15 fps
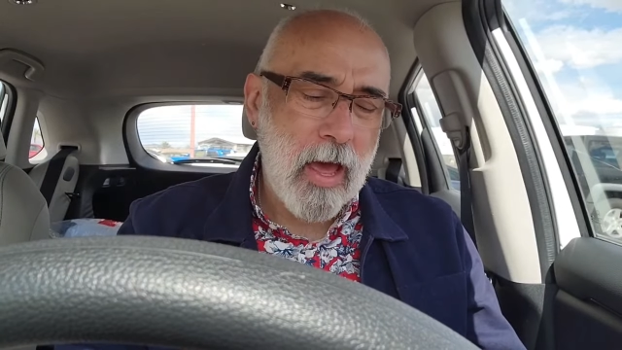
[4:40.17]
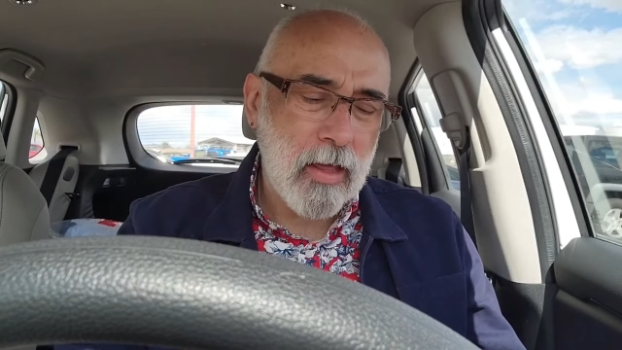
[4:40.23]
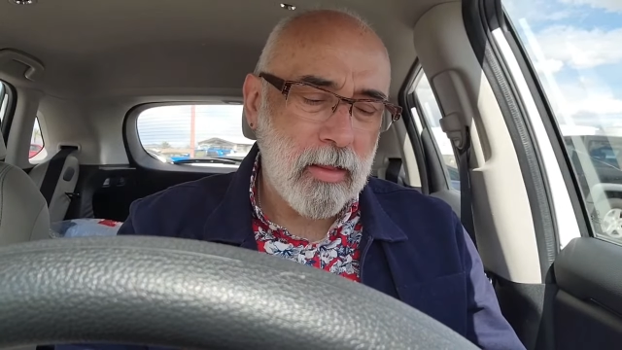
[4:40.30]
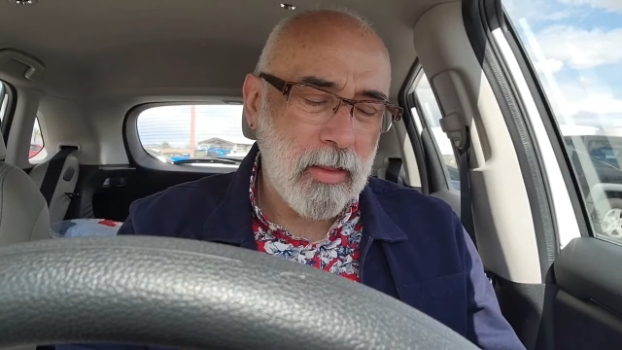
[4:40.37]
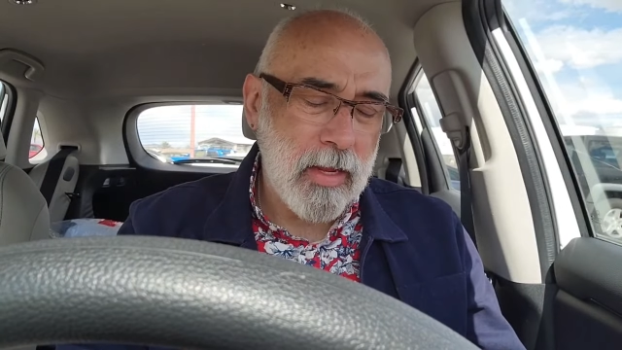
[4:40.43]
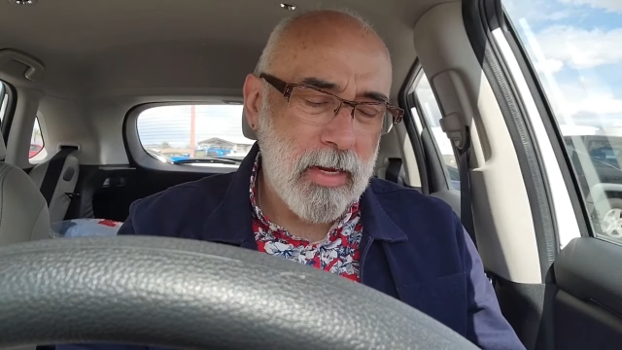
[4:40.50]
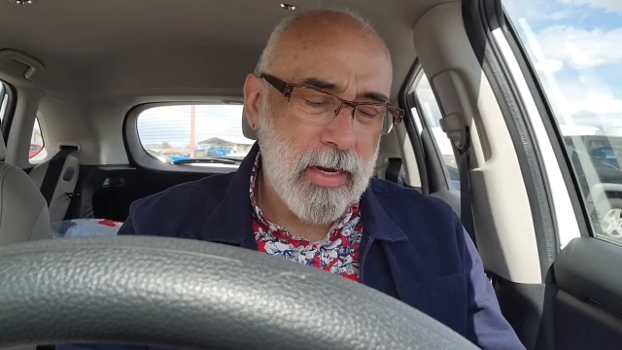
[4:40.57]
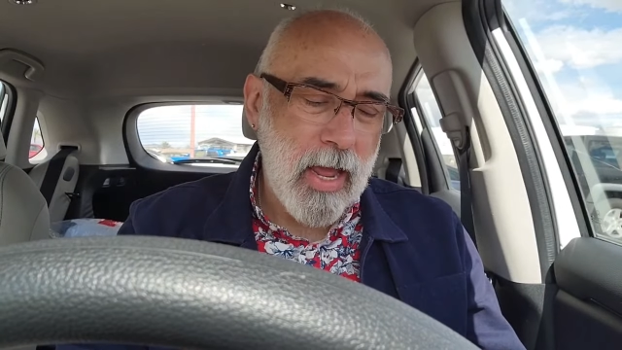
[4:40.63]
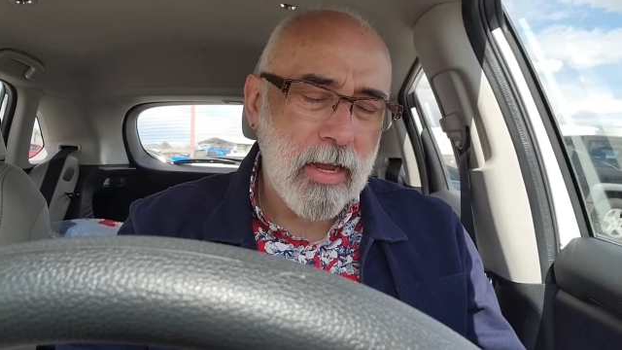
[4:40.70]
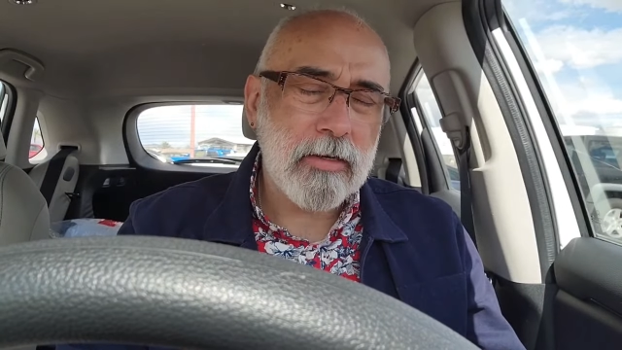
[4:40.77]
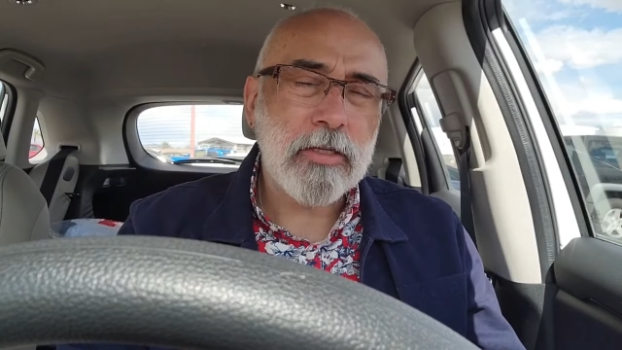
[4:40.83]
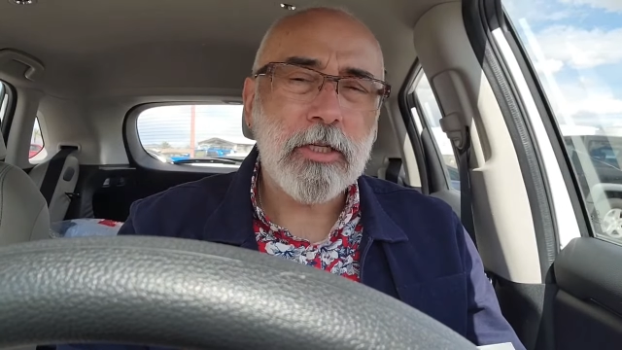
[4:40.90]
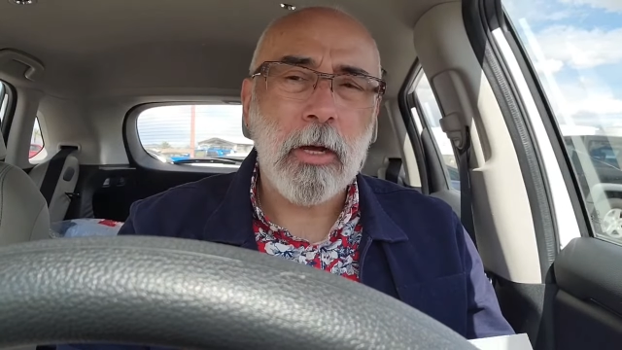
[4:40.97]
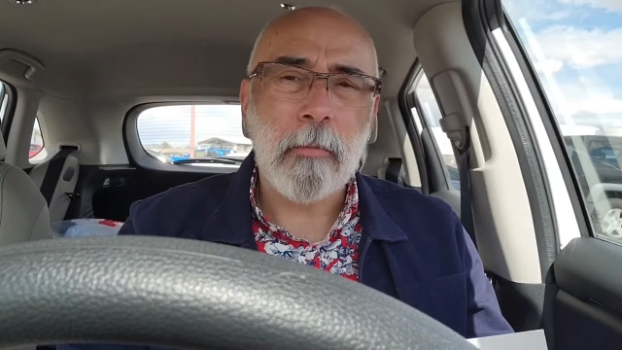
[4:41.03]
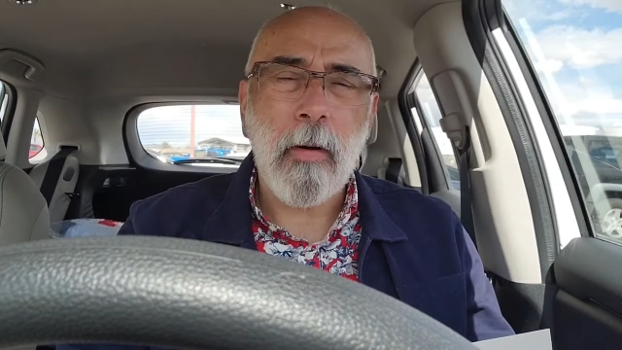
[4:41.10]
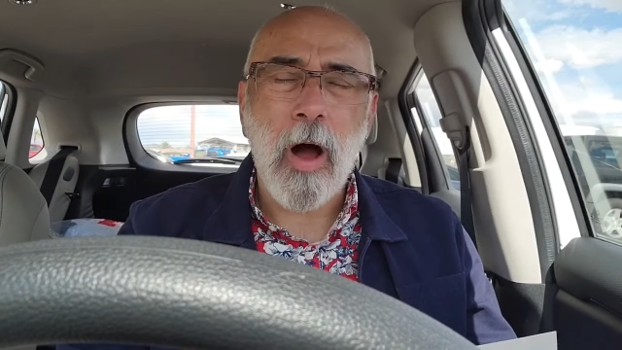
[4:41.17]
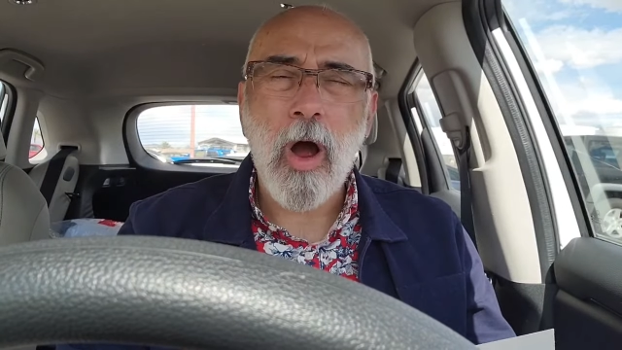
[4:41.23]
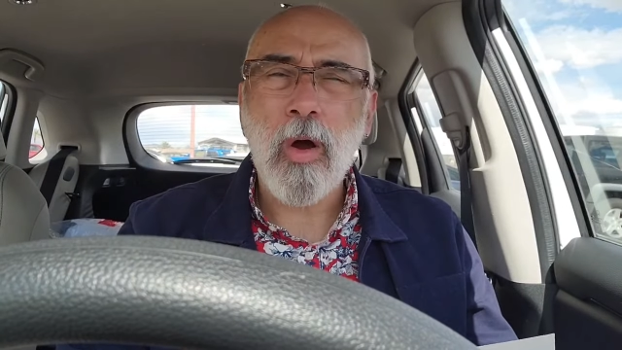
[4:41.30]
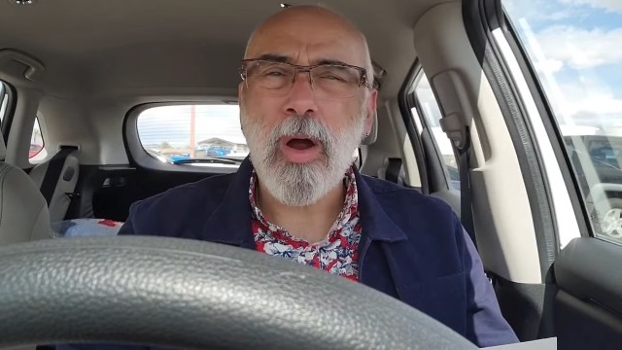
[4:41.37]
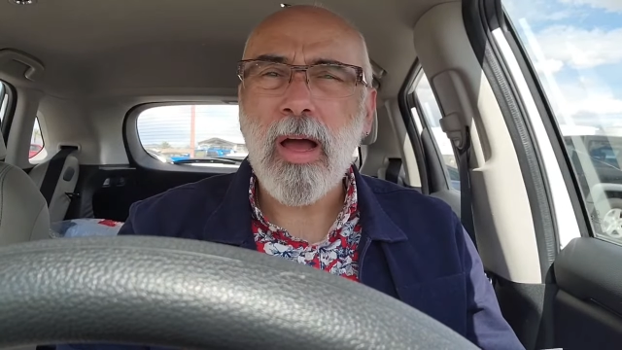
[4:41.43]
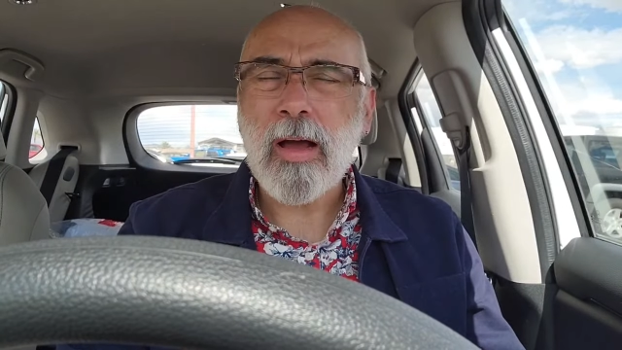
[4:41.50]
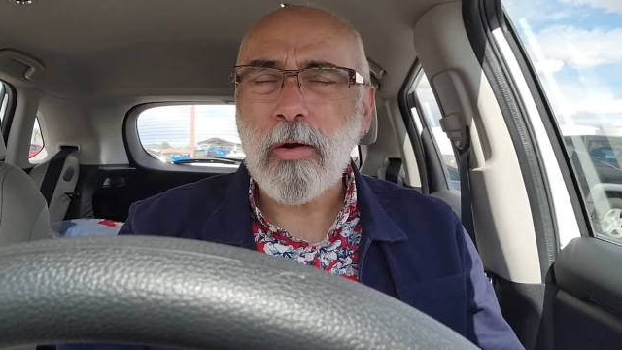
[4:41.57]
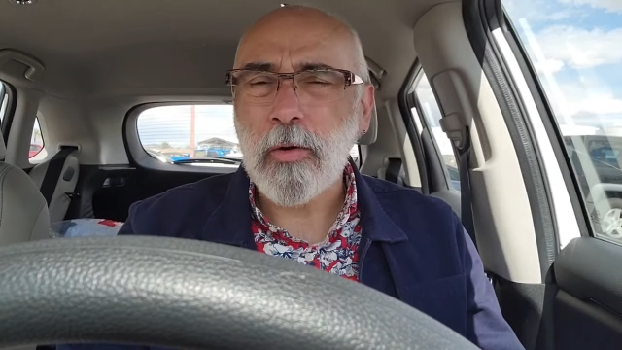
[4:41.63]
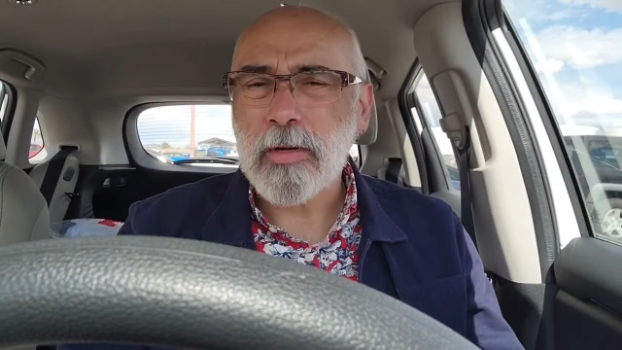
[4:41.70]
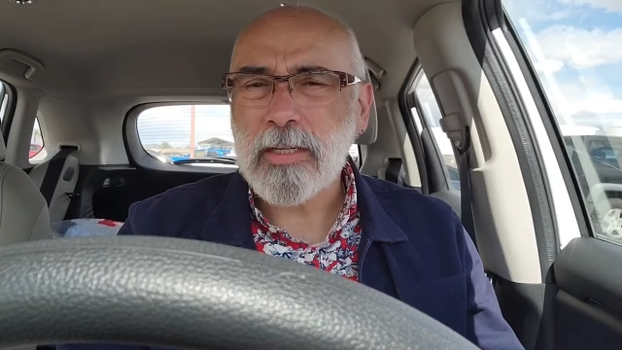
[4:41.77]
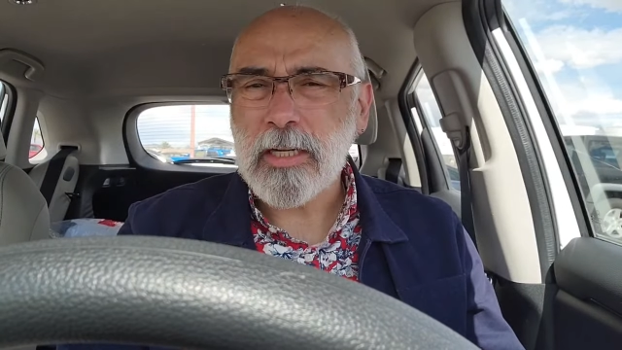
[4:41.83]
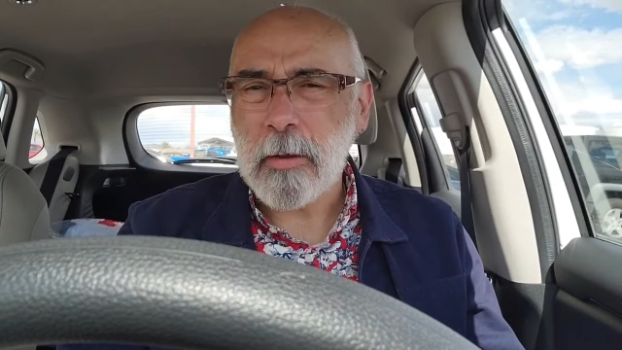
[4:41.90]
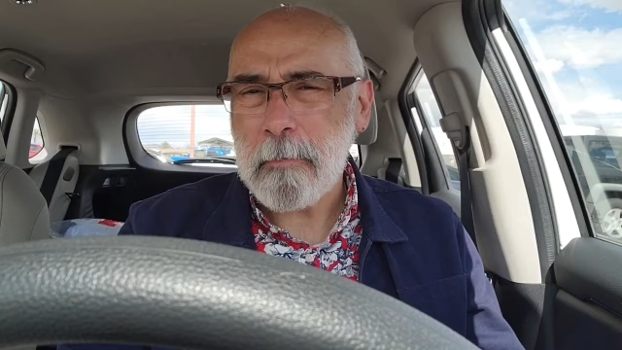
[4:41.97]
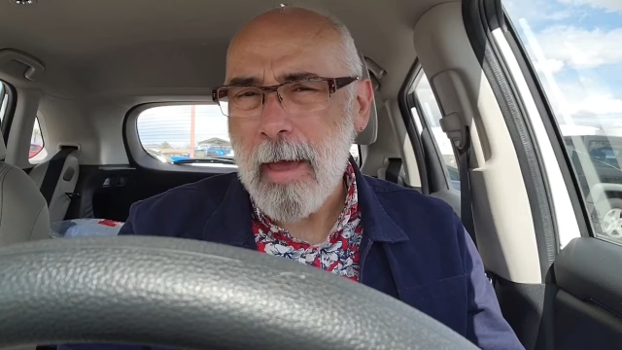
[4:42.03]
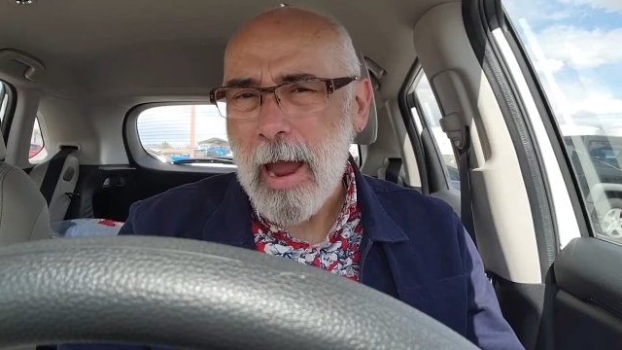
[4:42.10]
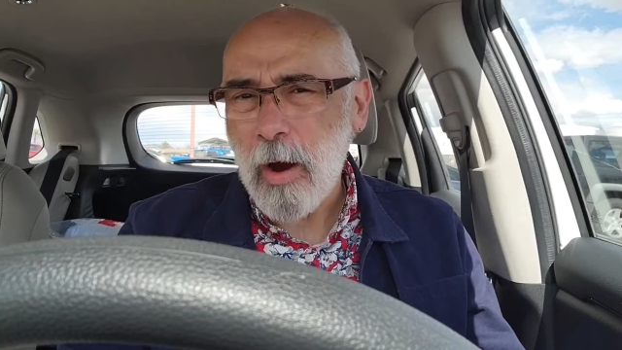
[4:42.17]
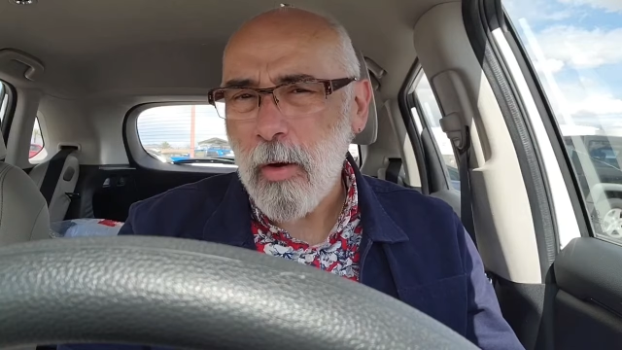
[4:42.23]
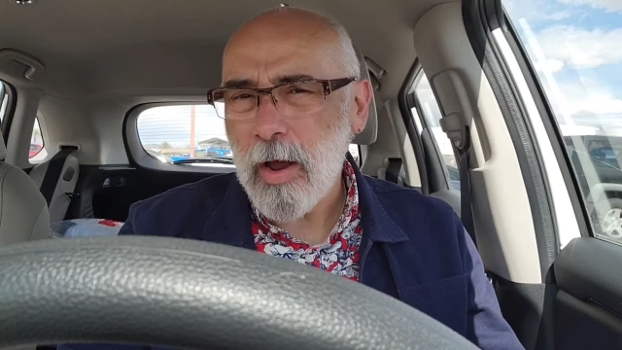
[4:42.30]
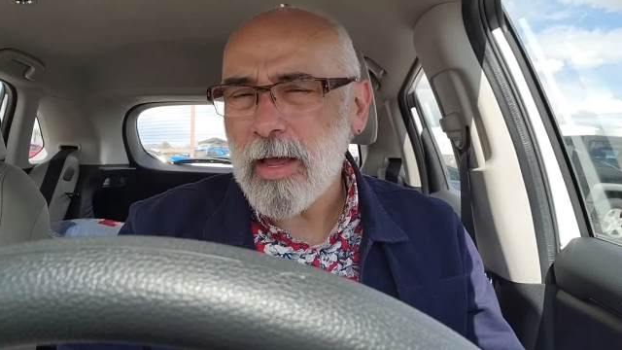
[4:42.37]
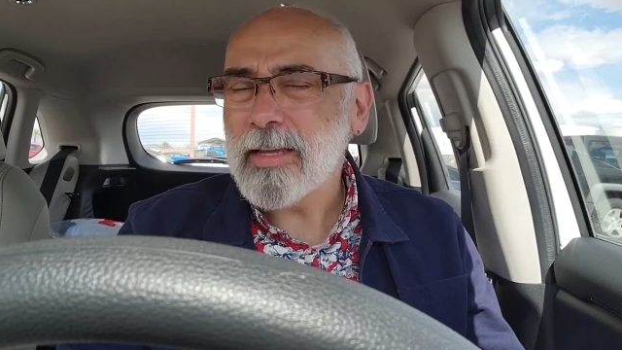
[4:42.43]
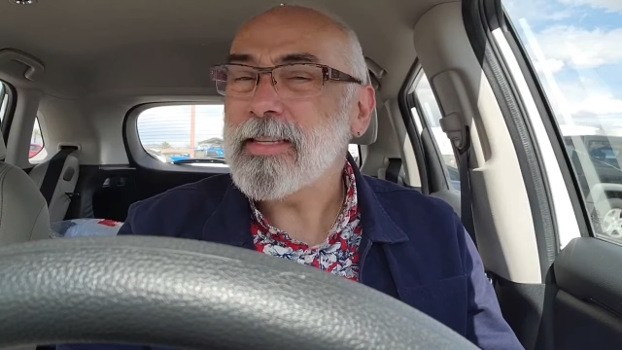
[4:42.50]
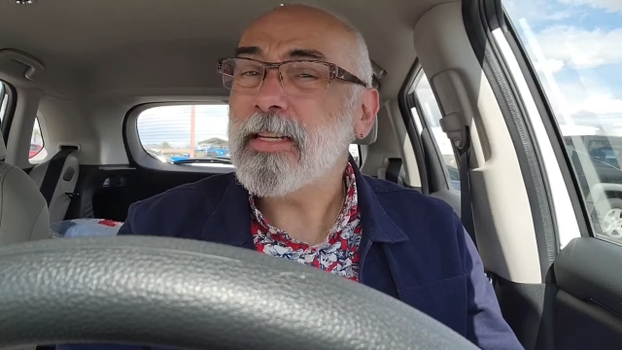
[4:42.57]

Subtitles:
Kathleen and Tamara, or Tamara.